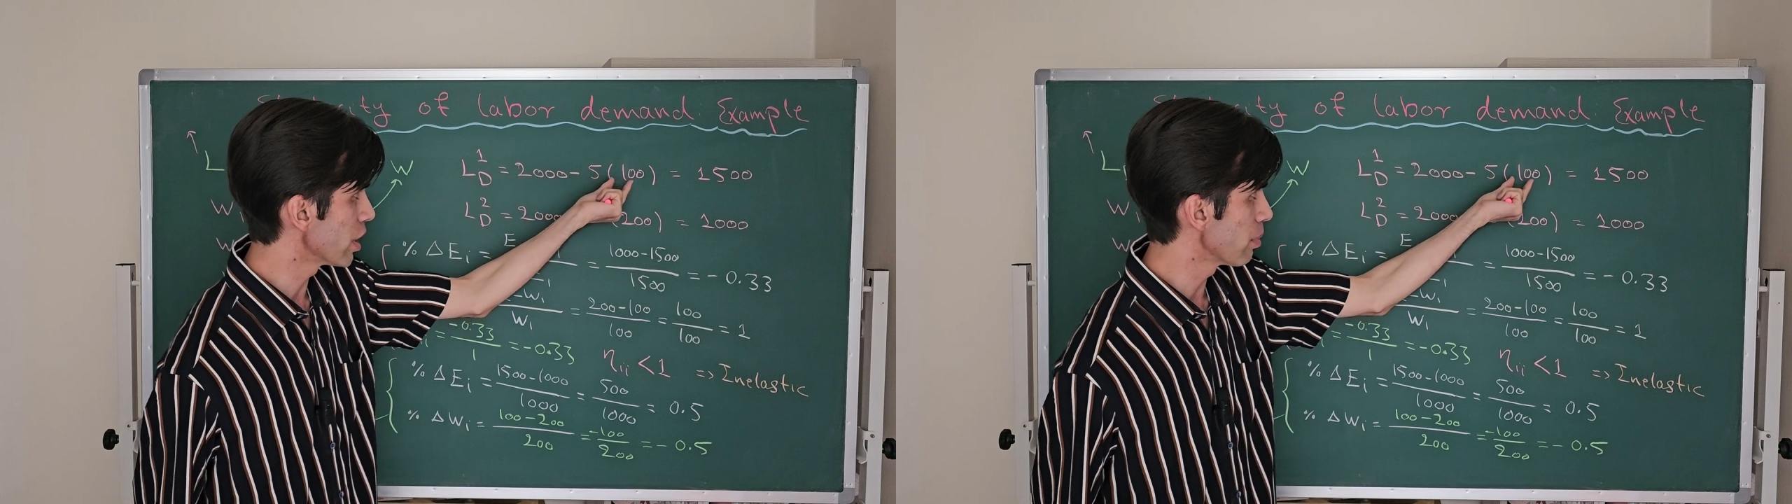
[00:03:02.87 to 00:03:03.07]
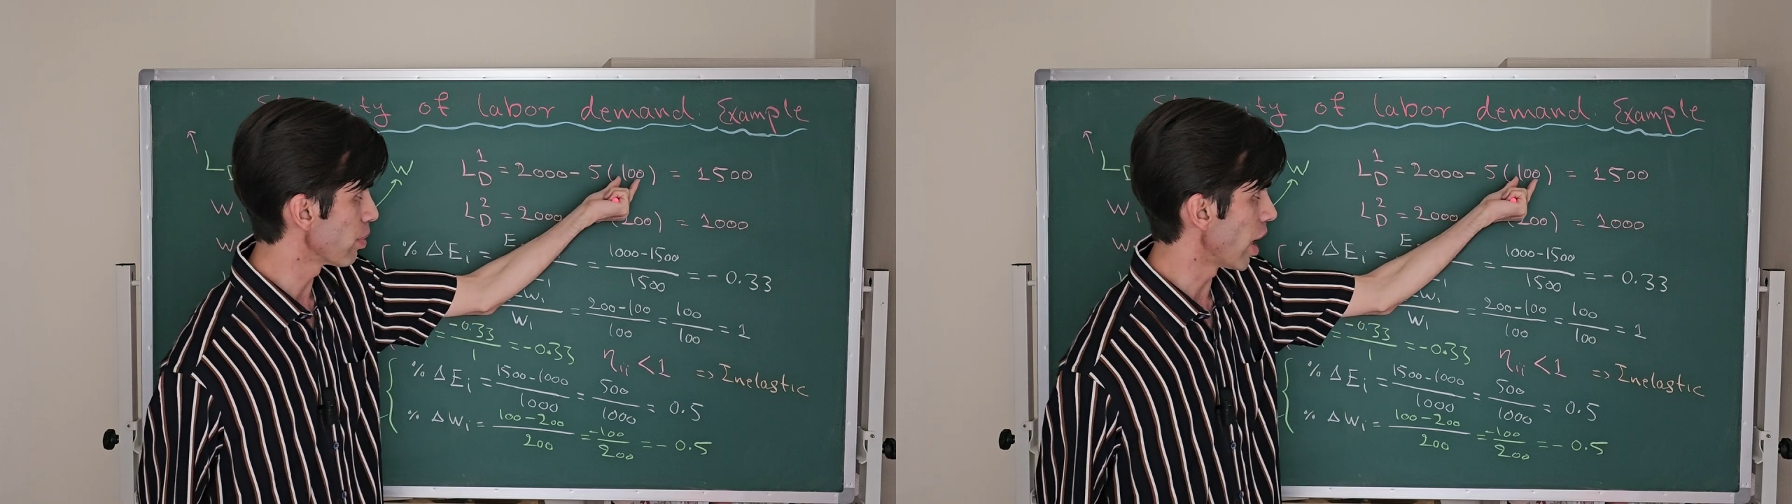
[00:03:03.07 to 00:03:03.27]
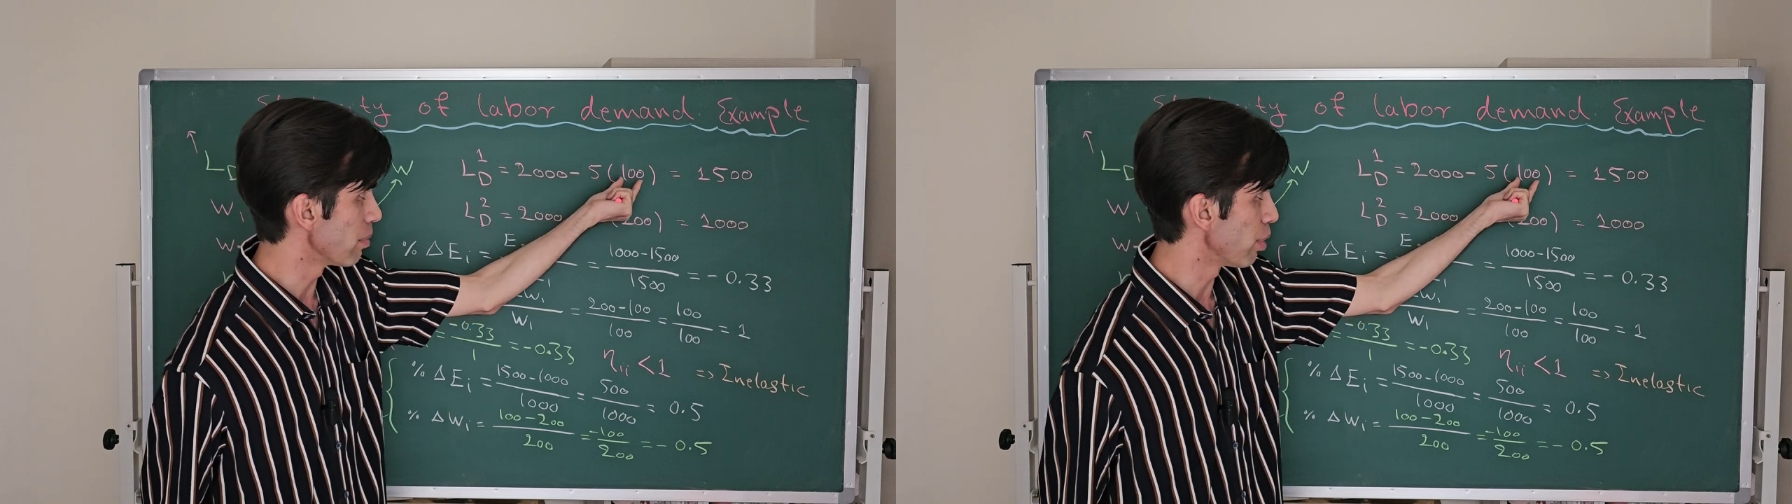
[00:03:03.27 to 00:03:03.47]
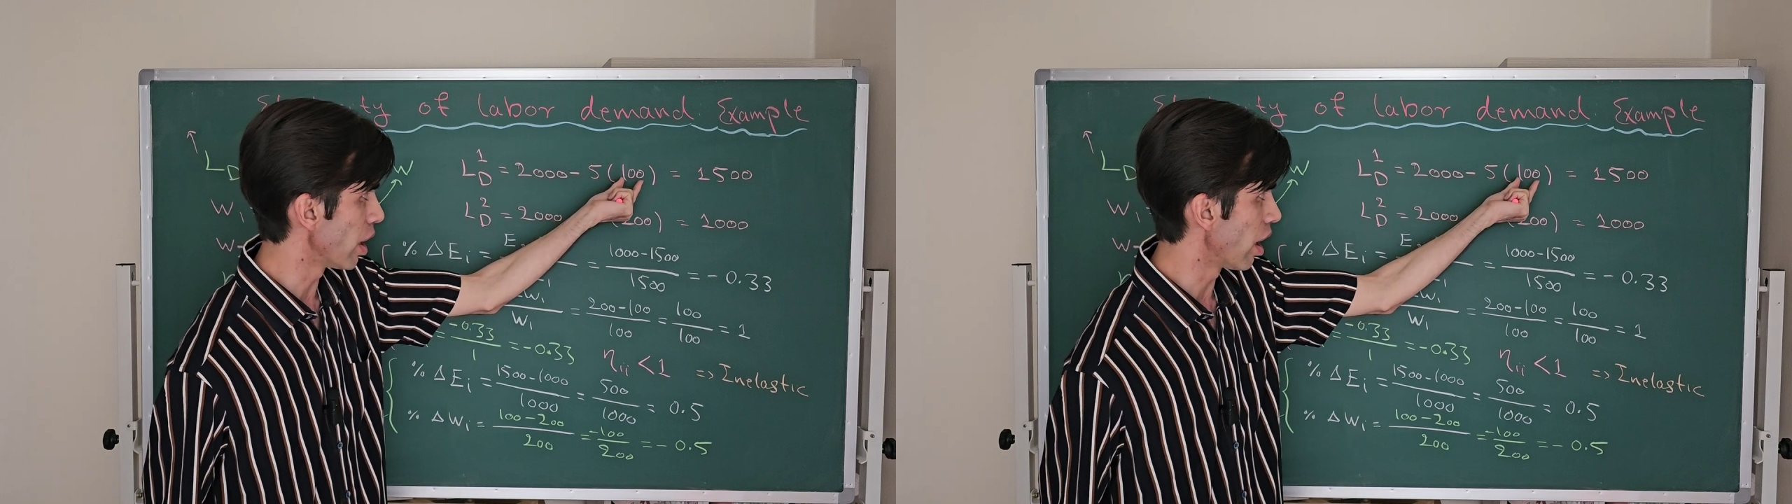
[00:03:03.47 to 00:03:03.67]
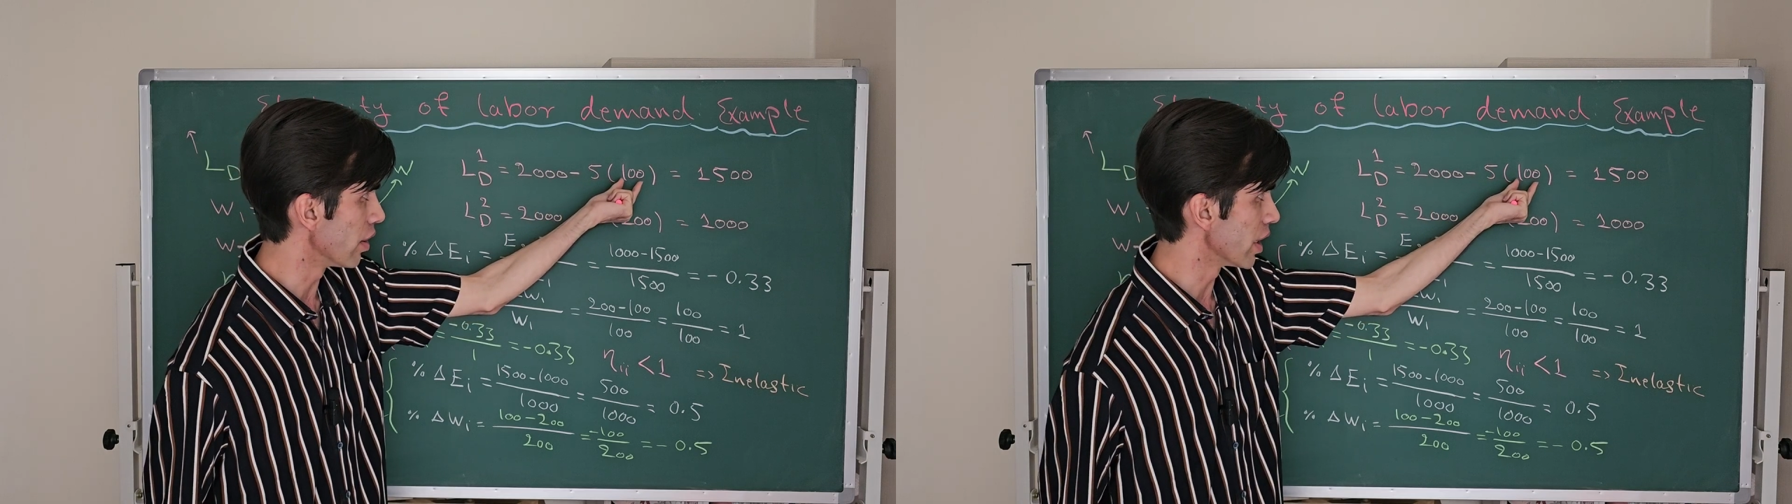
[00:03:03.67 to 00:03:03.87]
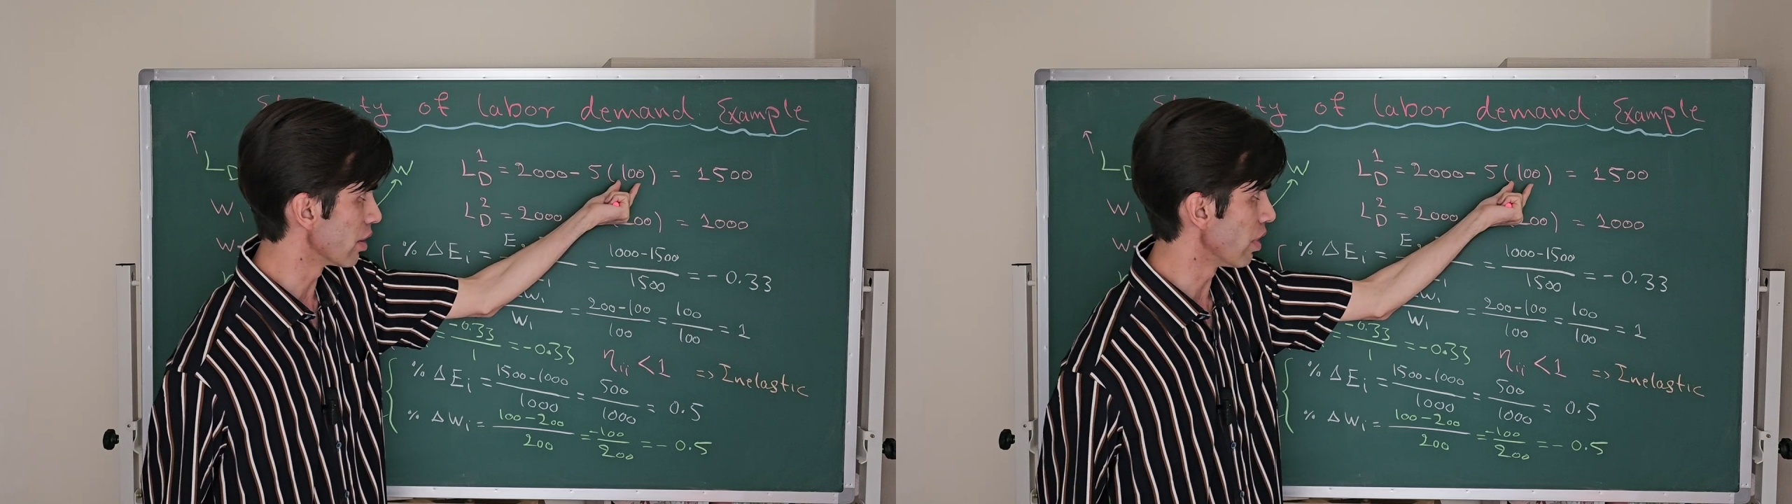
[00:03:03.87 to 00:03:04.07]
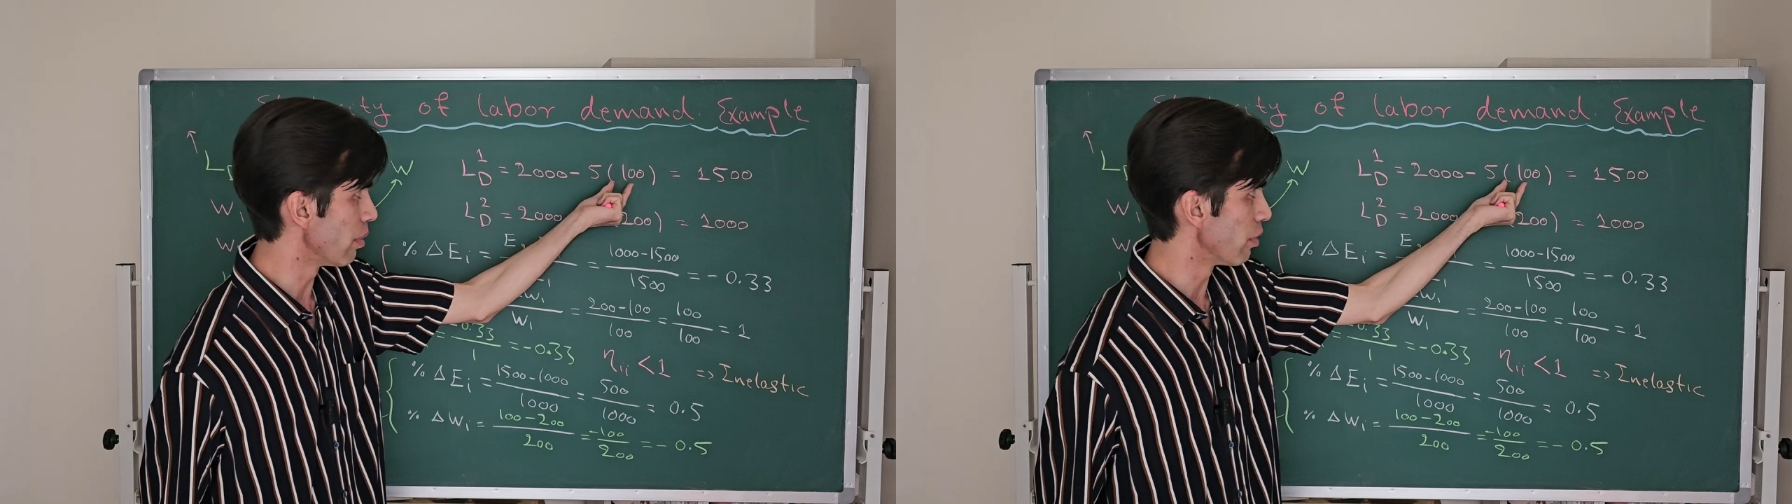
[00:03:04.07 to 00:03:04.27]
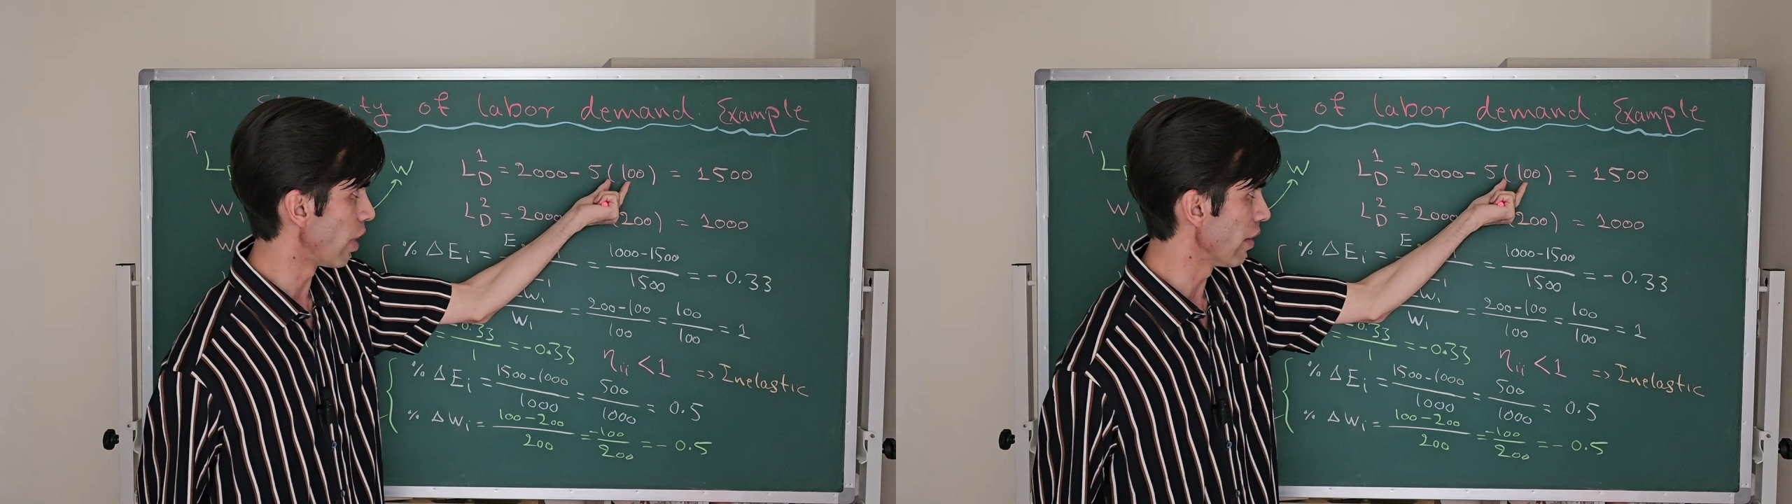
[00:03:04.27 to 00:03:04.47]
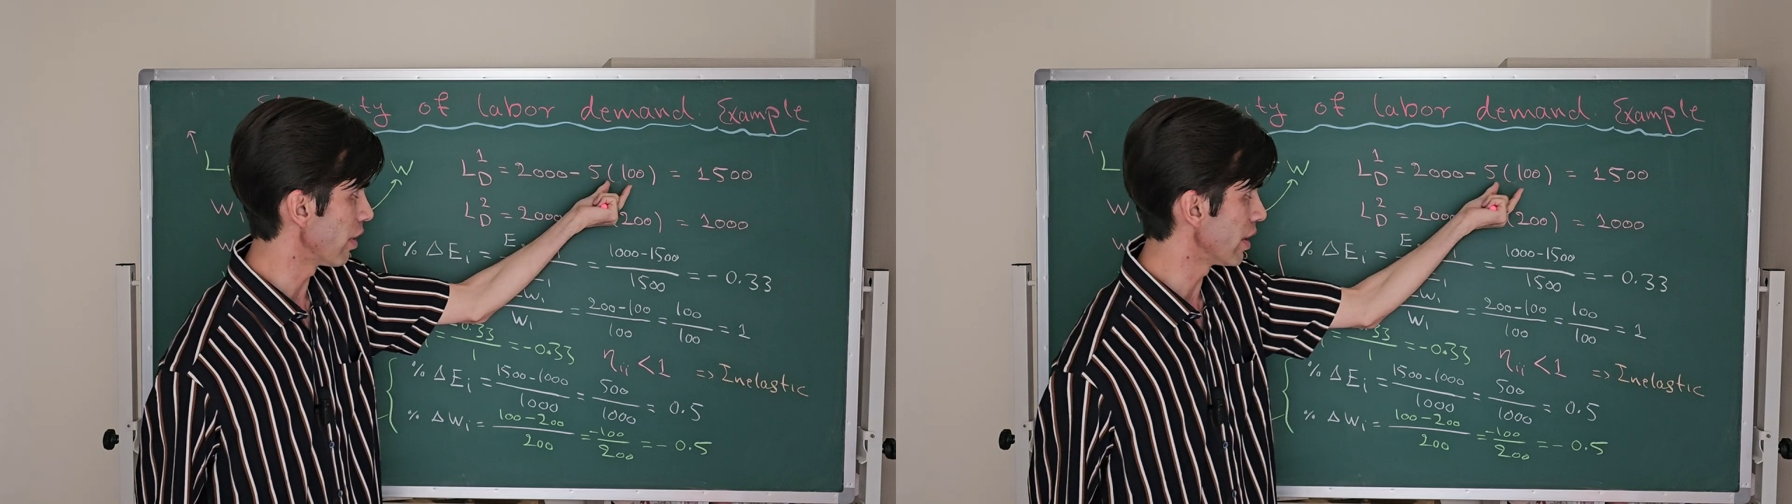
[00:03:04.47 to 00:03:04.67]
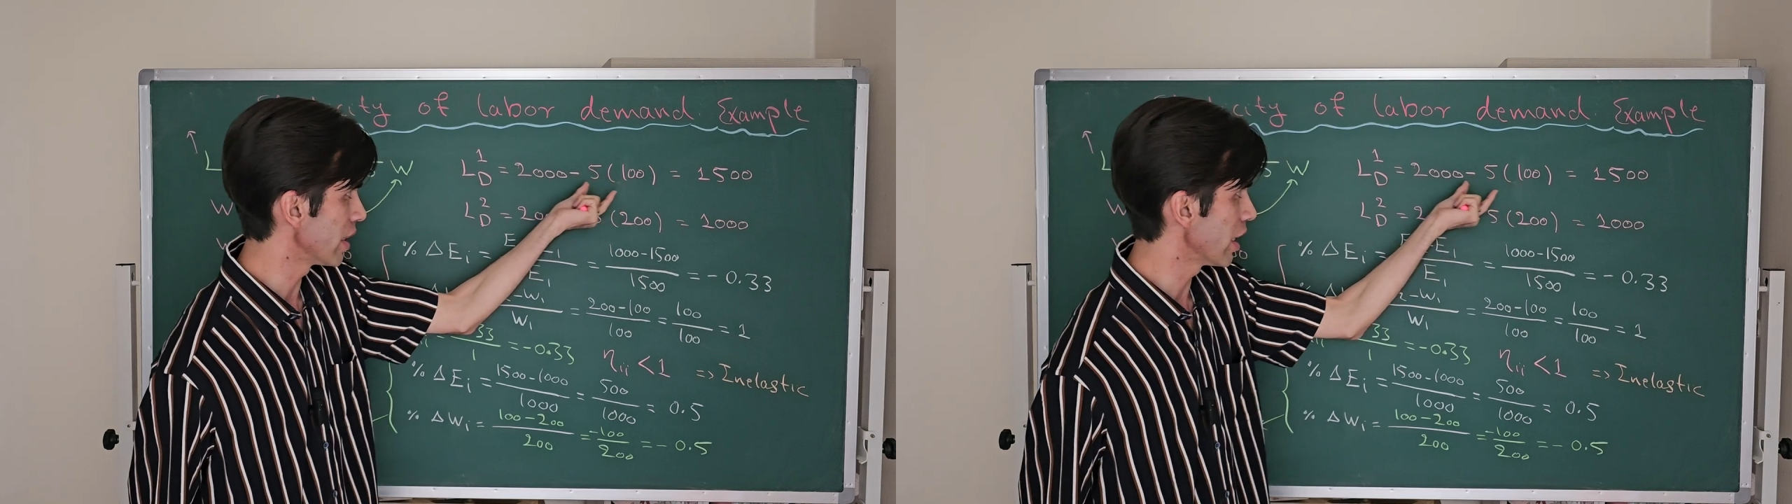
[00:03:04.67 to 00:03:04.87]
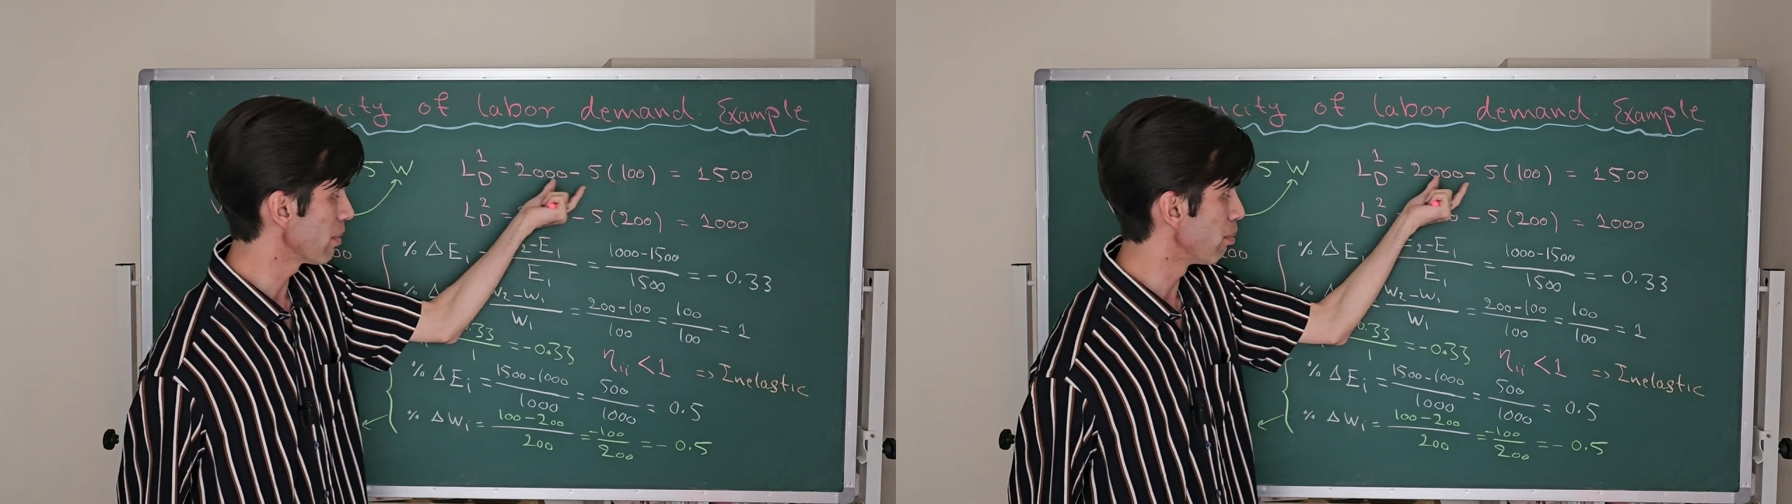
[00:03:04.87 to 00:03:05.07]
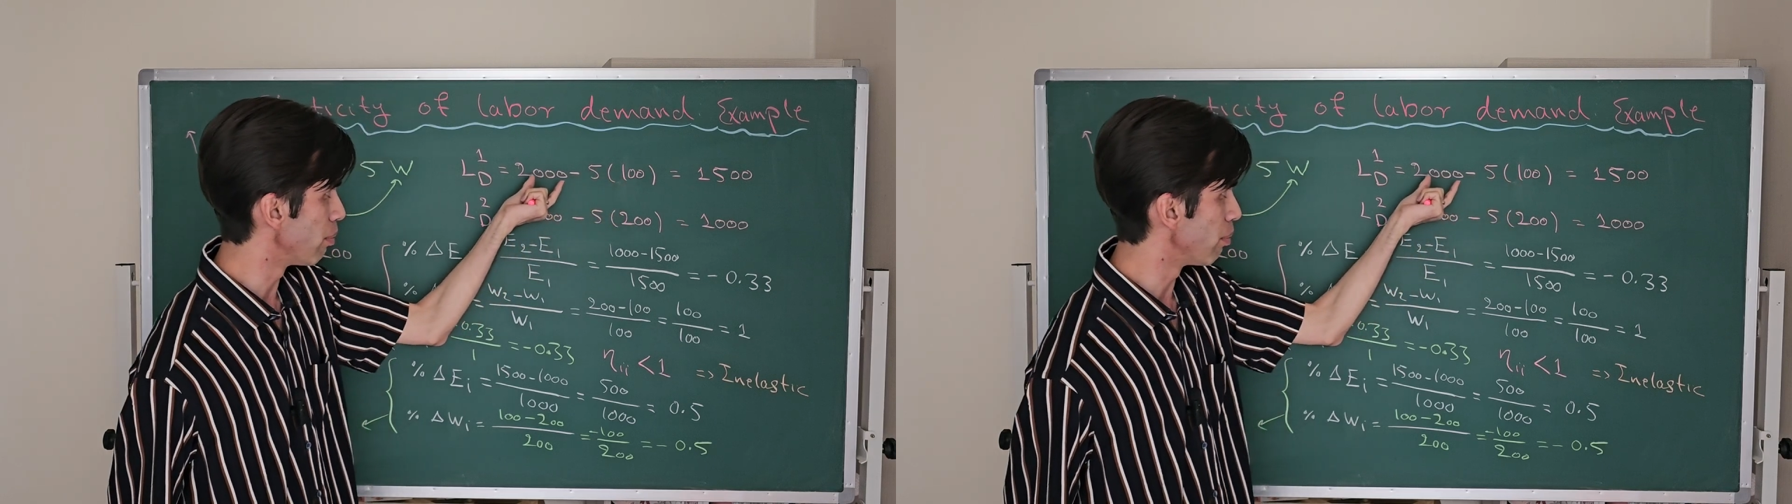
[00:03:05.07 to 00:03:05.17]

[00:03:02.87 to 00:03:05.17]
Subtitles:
multiplied by 100 will be 500